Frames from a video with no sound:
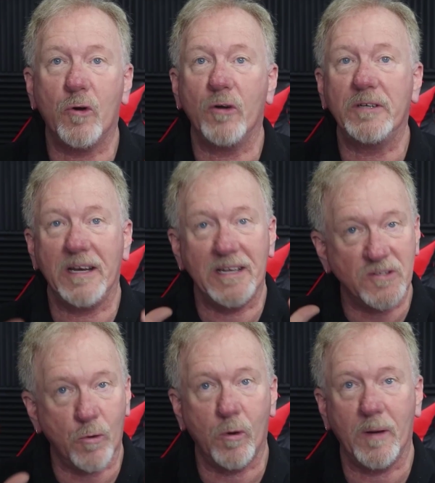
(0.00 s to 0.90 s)
your
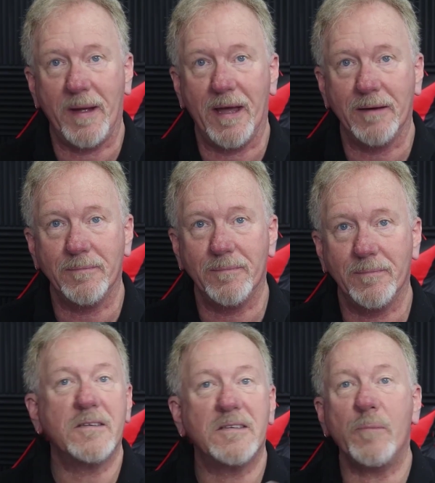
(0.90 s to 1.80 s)
content is all about.
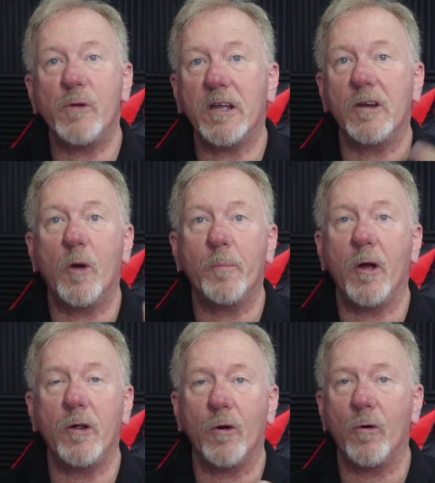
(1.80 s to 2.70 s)
A summary can help
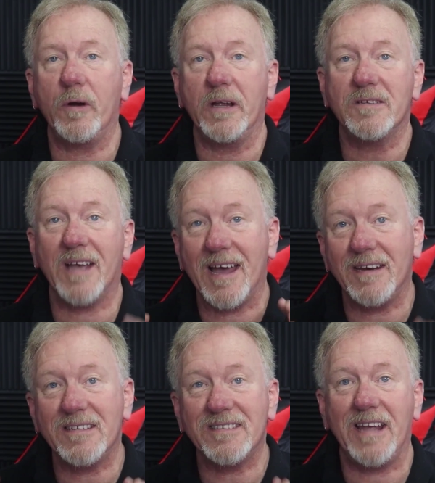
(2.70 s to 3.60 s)
your audience
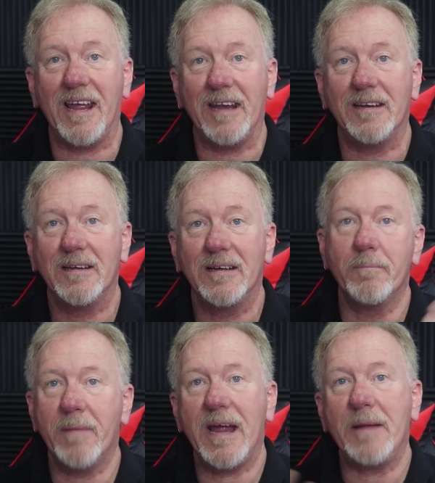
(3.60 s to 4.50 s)
understand
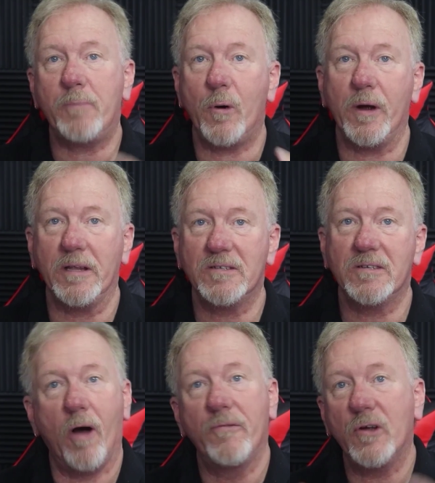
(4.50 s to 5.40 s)
the main
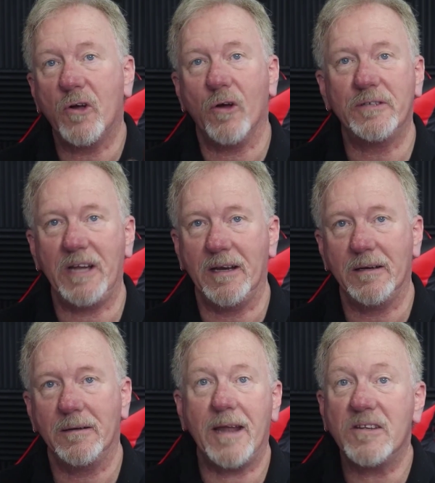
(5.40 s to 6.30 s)
points of your
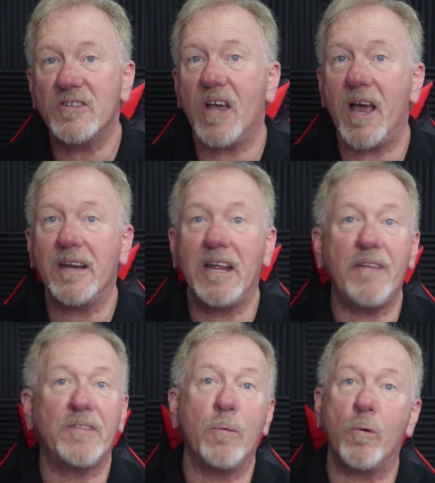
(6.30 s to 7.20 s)
content and decide
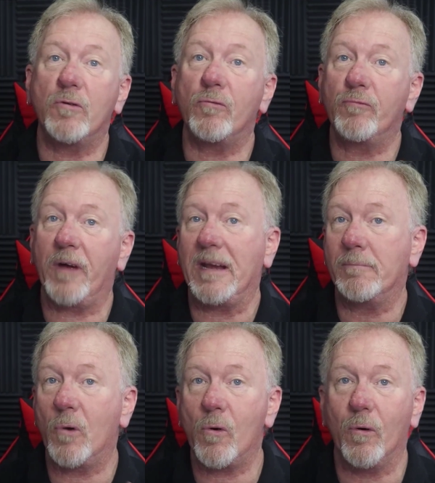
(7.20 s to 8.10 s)
if they want to
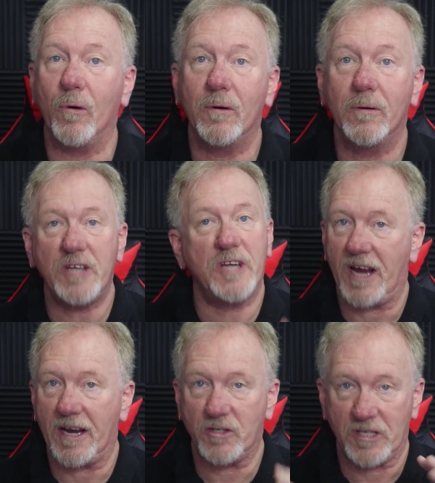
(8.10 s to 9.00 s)
read more.
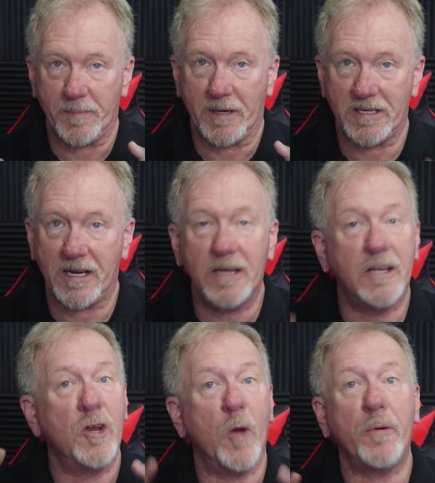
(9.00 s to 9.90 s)

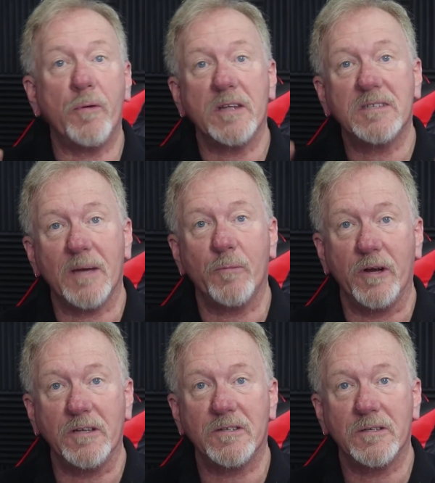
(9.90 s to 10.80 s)
ChatGPT can help you write
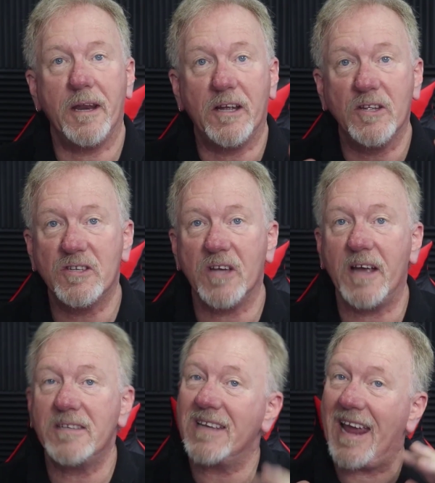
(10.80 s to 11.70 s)
summaries that are
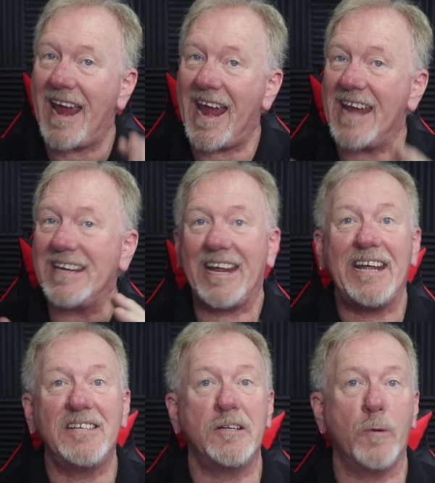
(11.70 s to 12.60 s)
concise
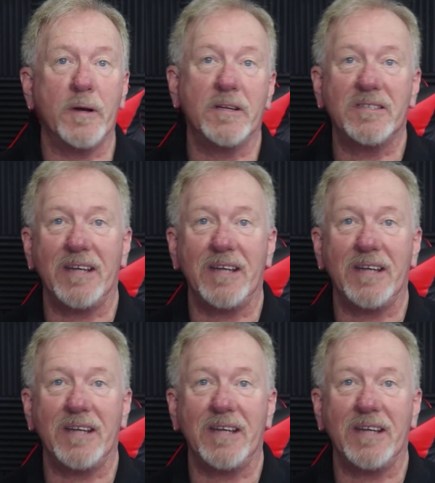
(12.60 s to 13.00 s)
and easy to